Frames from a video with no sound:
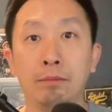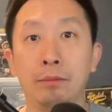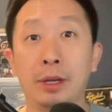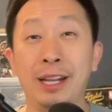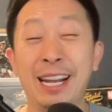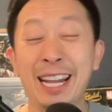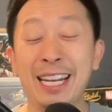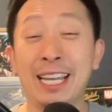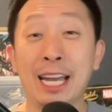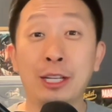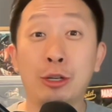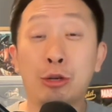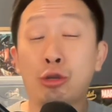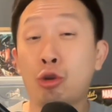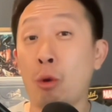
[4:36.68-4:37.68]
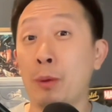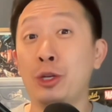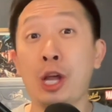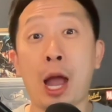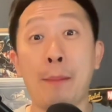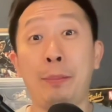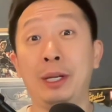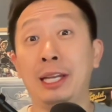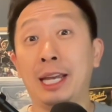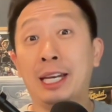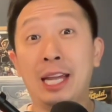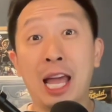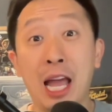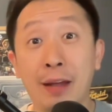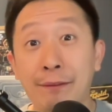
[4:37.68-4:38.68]
In any case, there's so much happening in
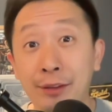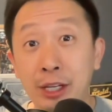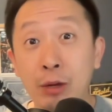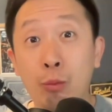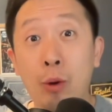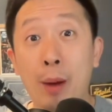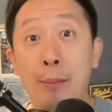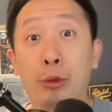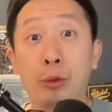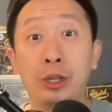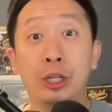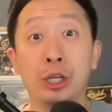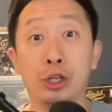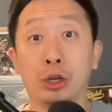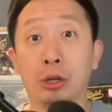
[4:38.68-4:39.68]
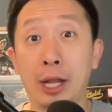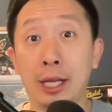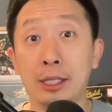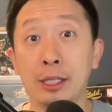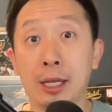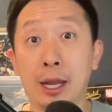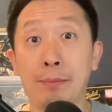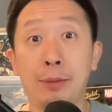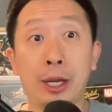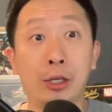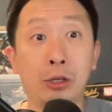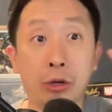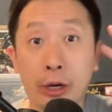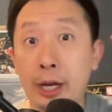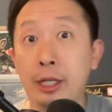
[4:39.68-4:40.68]
the empty web three digital landscape that
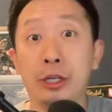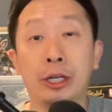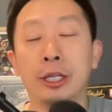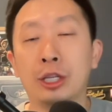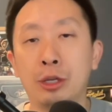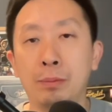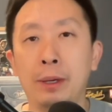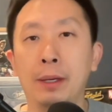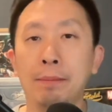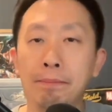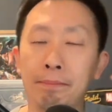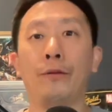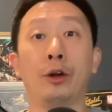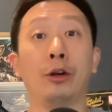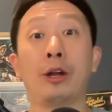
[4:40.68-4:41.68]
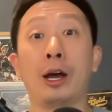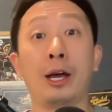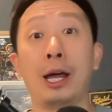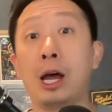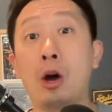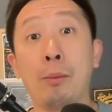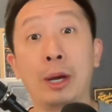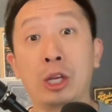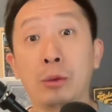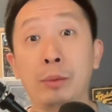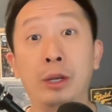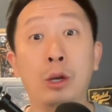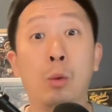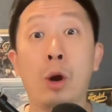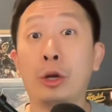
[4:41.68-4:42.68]
your head can spin. Fear not, I help my
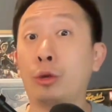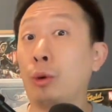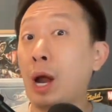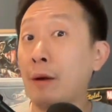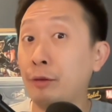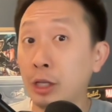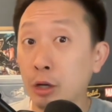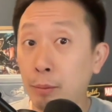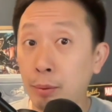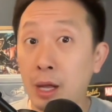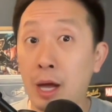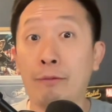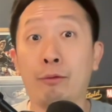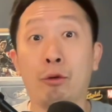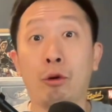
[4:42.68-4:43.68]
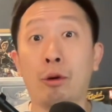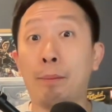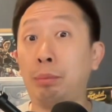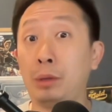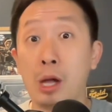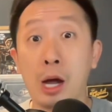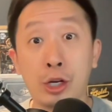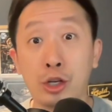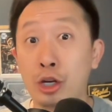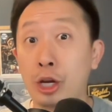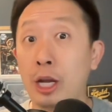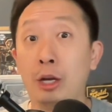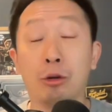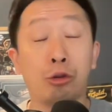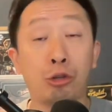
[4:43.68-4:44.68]
community walk through every single platform,
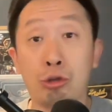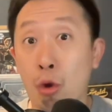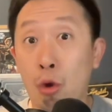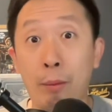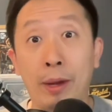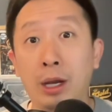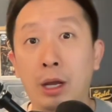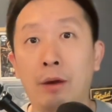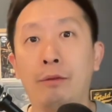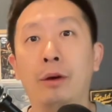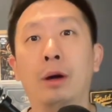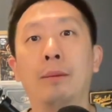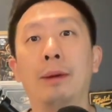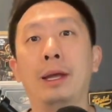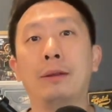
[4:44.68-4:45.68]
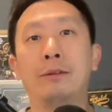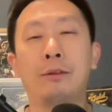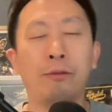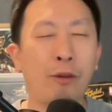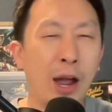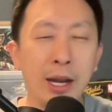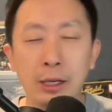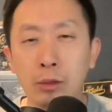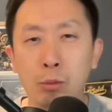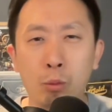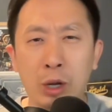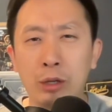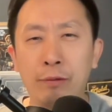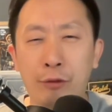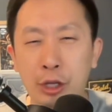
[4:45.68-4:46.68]
blockchain, there's so many of them, and find
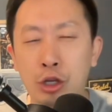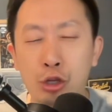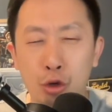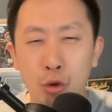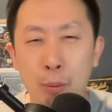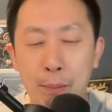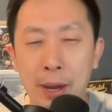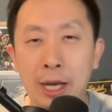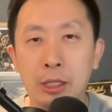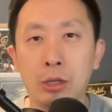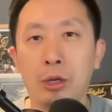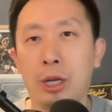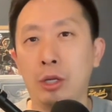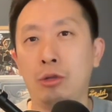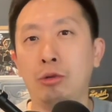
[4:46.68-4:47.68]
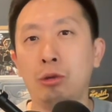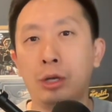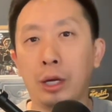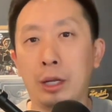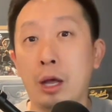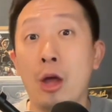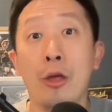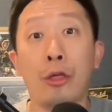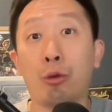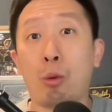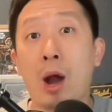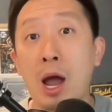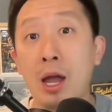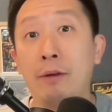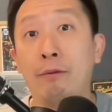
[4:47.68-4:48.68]
what fits you best so that you can
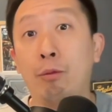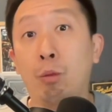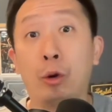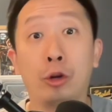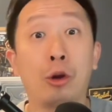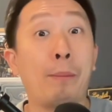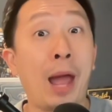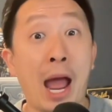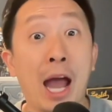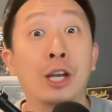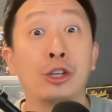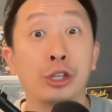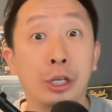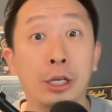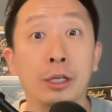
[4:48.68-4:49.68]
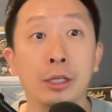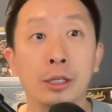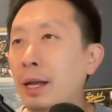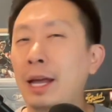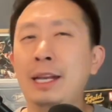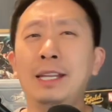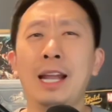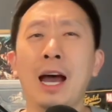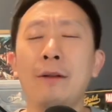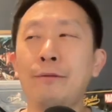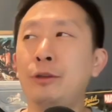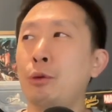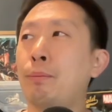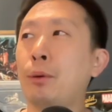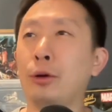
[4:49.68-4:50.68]
thrive where your passion is and not
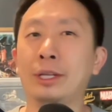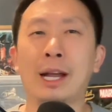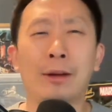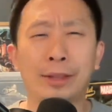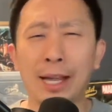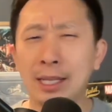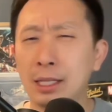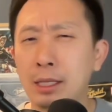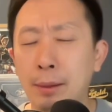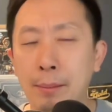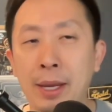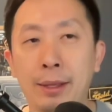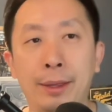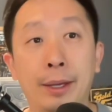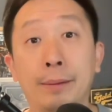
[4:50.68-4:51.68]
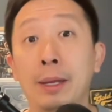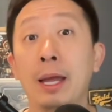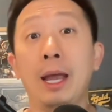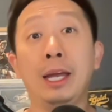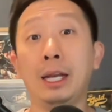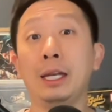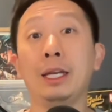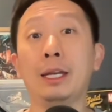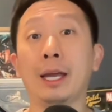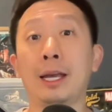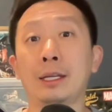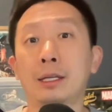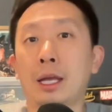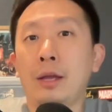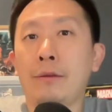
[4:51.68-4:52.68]
feel burnt out. That's the main thing. In any
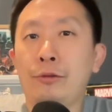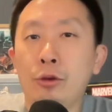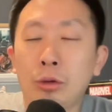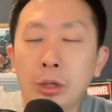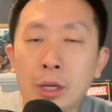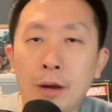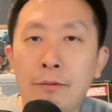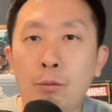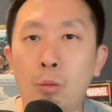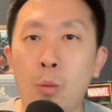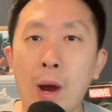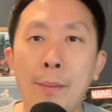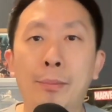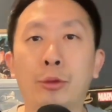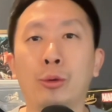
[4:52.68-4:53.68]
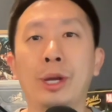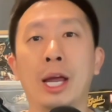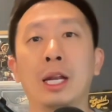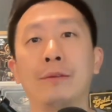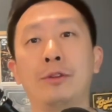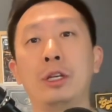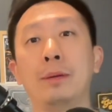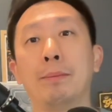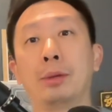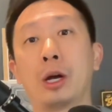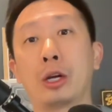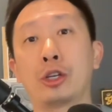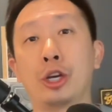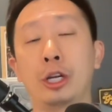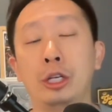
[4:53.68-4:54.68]
case, if you love web three, N F T, and
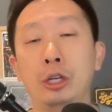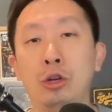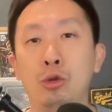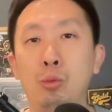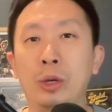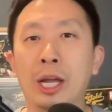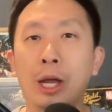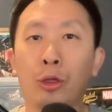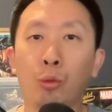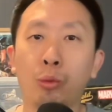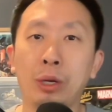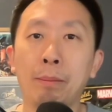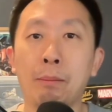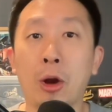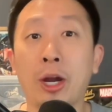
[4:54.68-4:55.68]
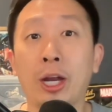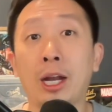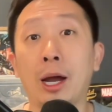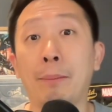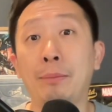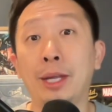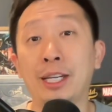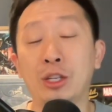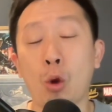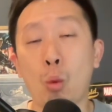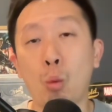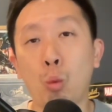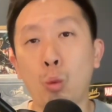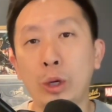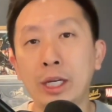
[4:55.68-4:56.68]
blockchain news, we got three market updates
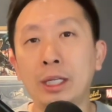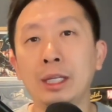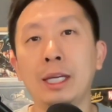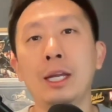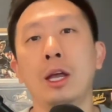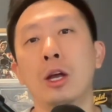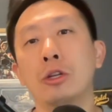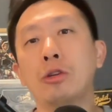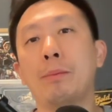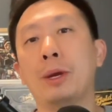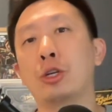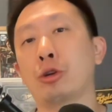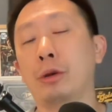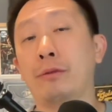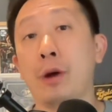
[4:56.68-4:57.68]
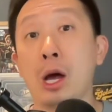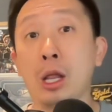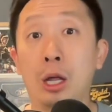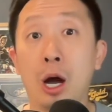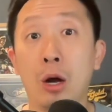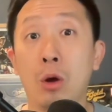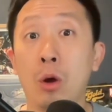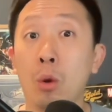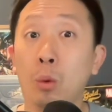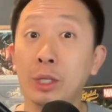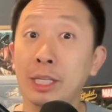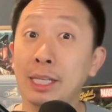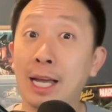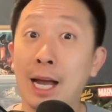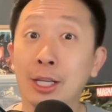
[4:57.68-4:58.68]
weekly, so make sure you follow along. We'll
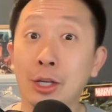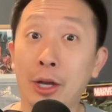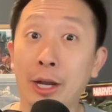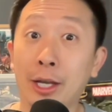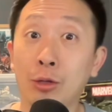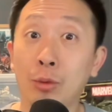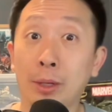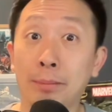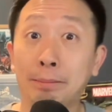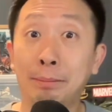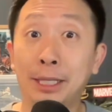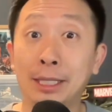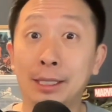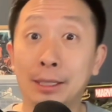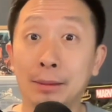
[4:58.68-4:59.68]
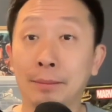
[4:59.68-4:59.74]
see you guys on the next one. Peace.